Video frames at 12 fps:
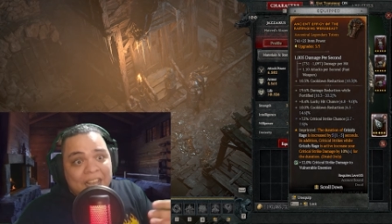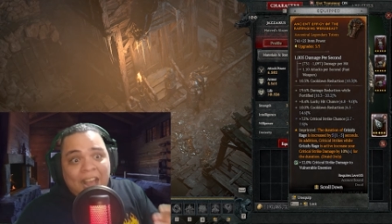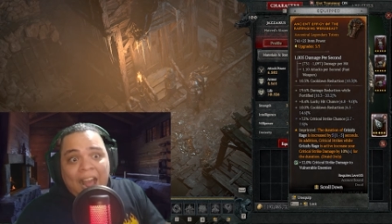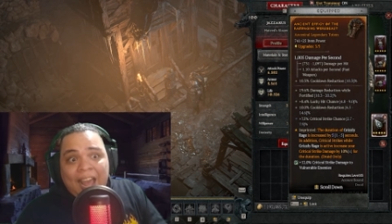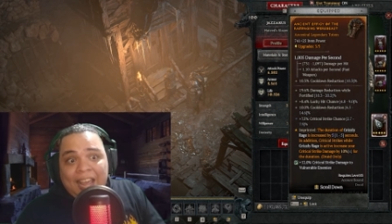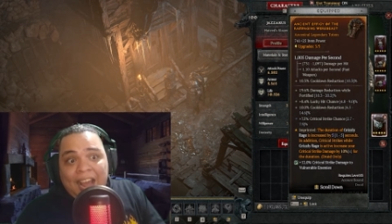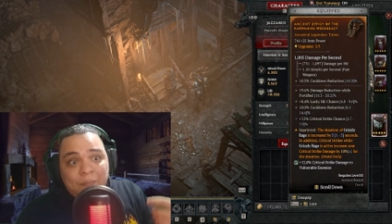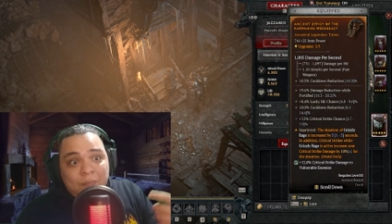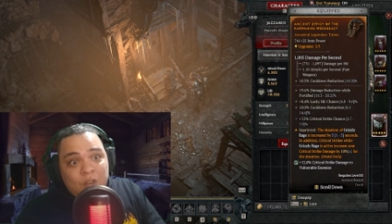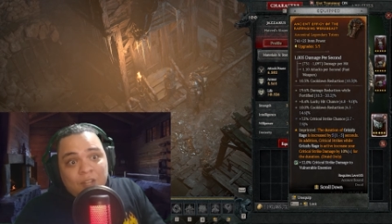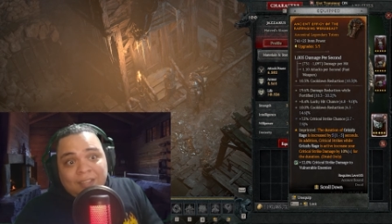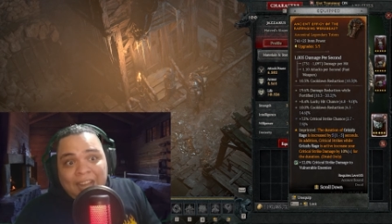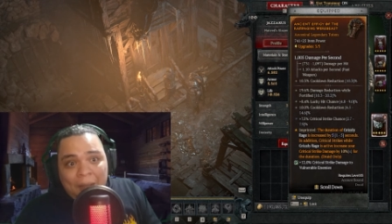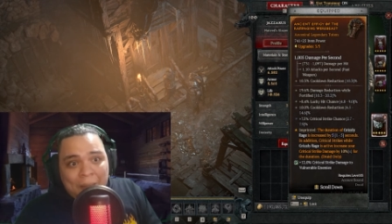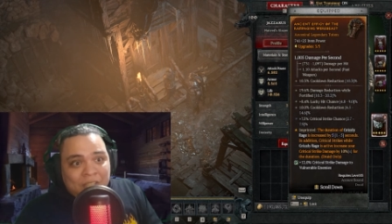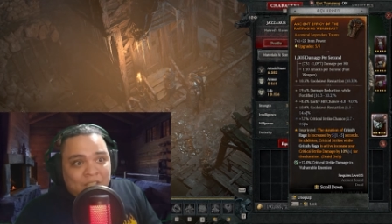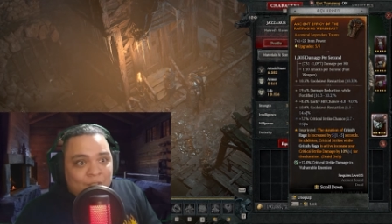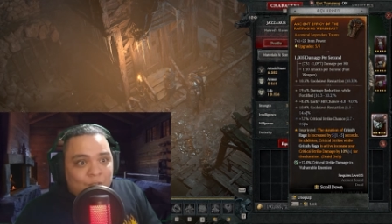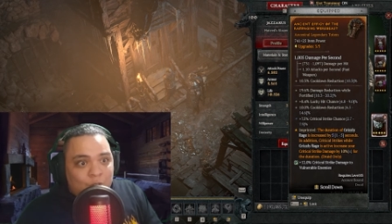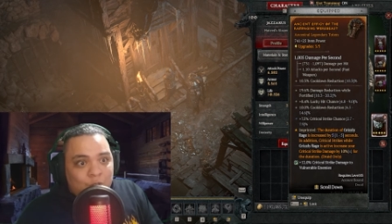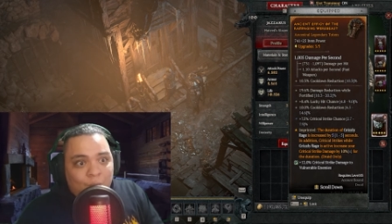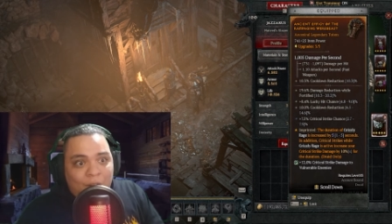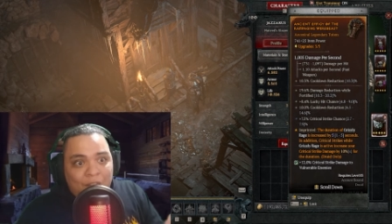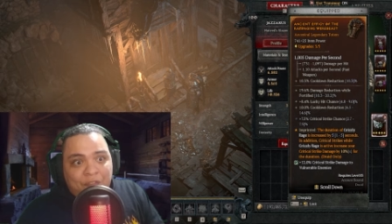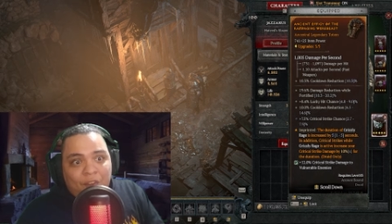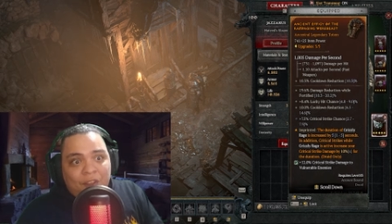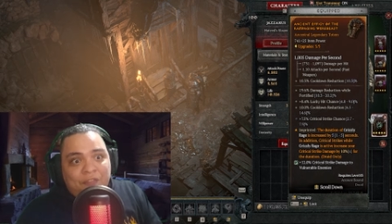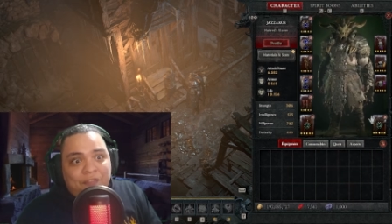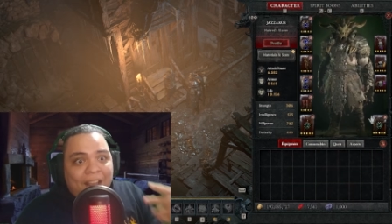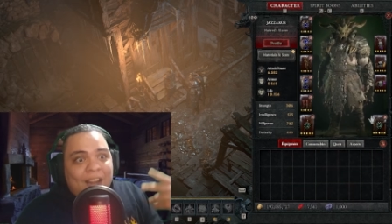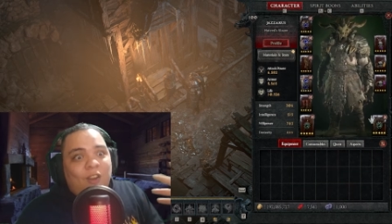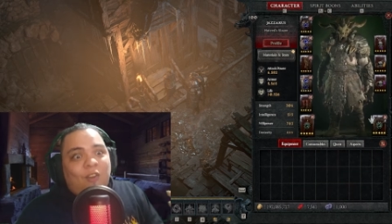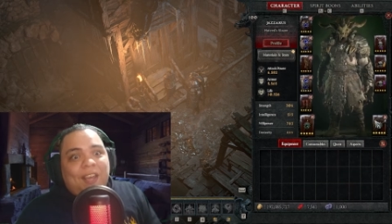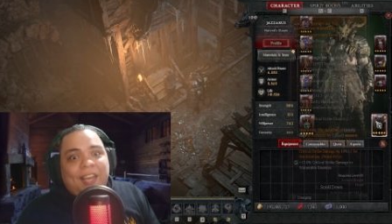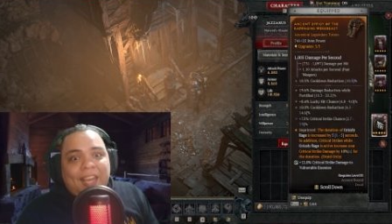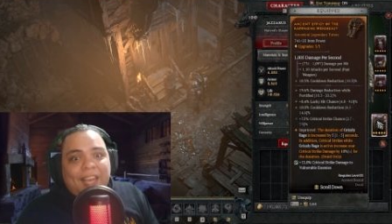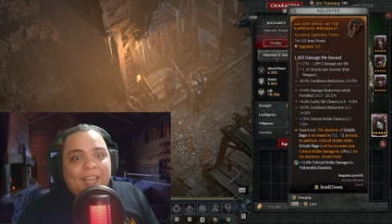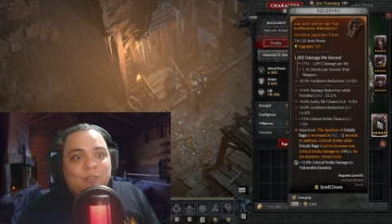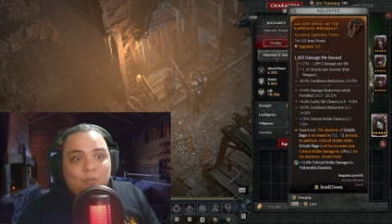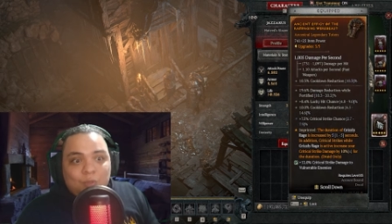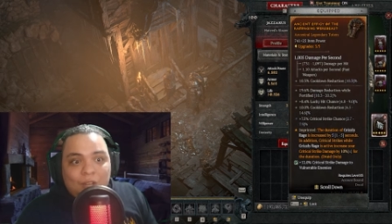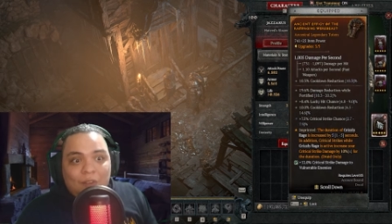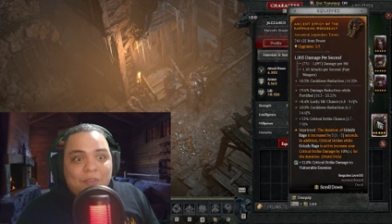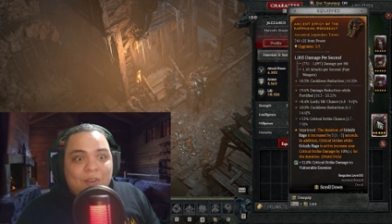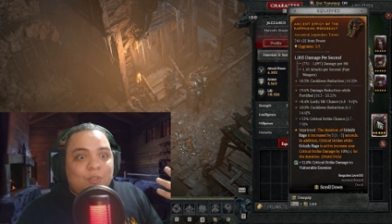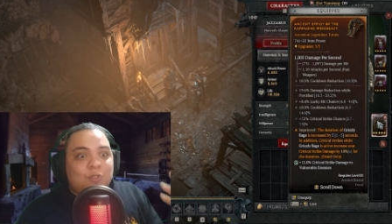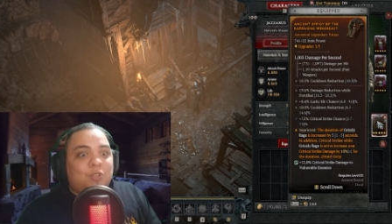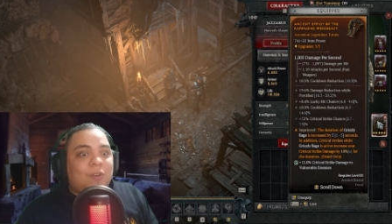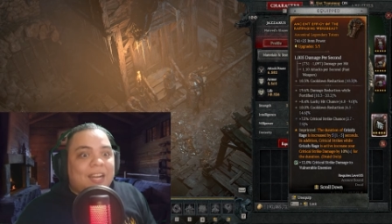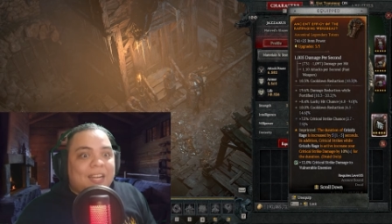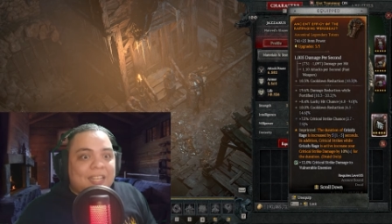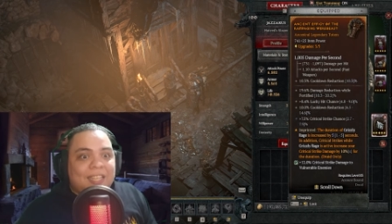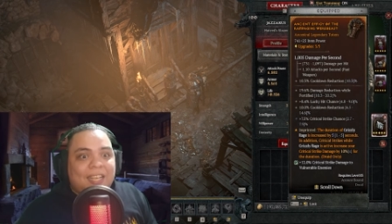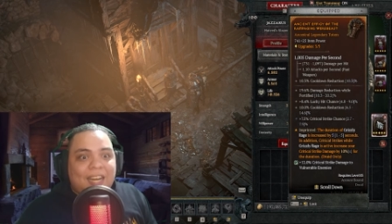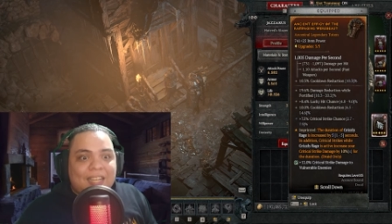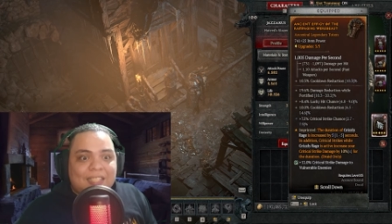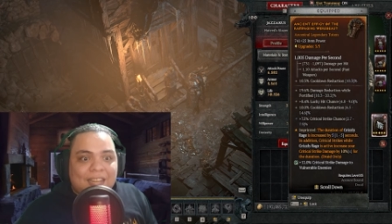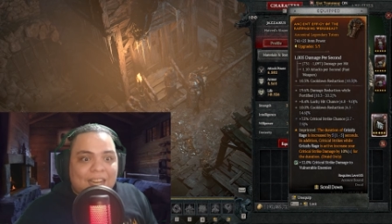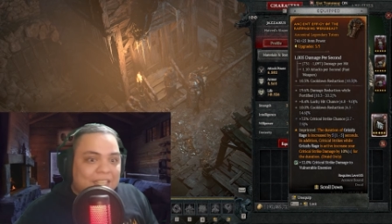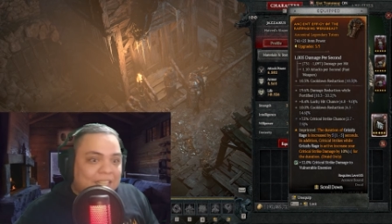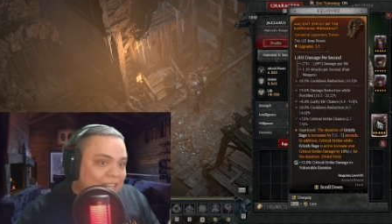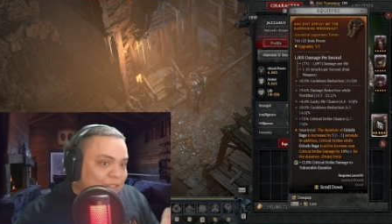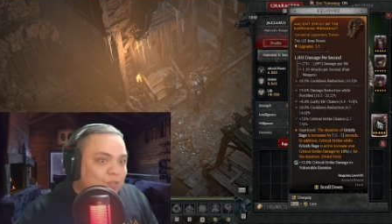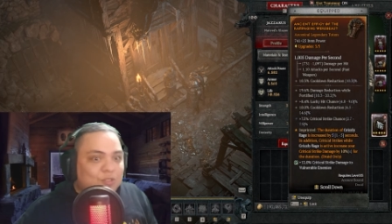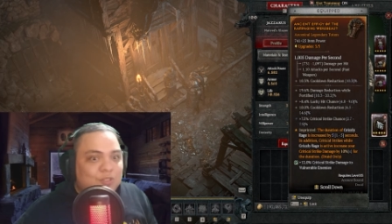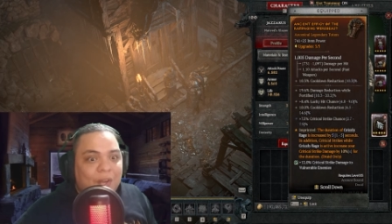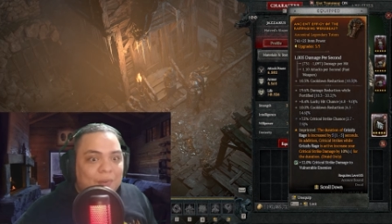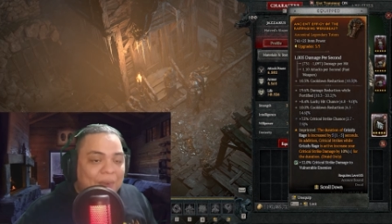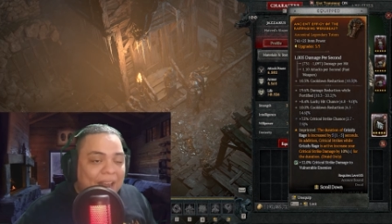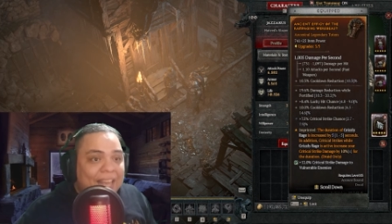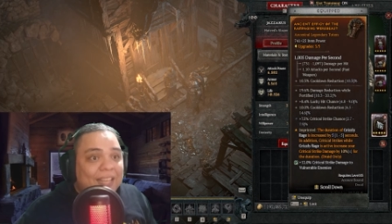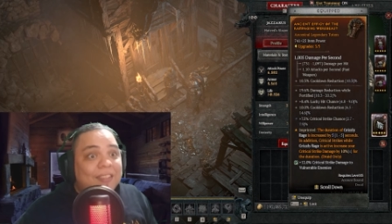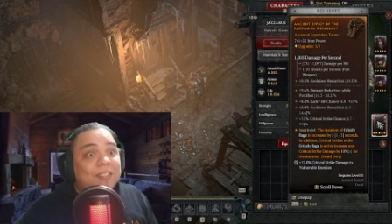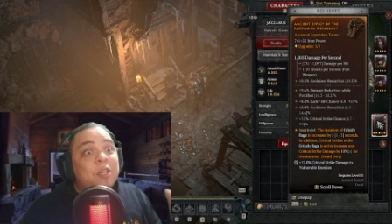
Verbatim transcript: I have damage reduction while forty-five, lucky hit, cooldown reduction, and critical strike chance. Those are great,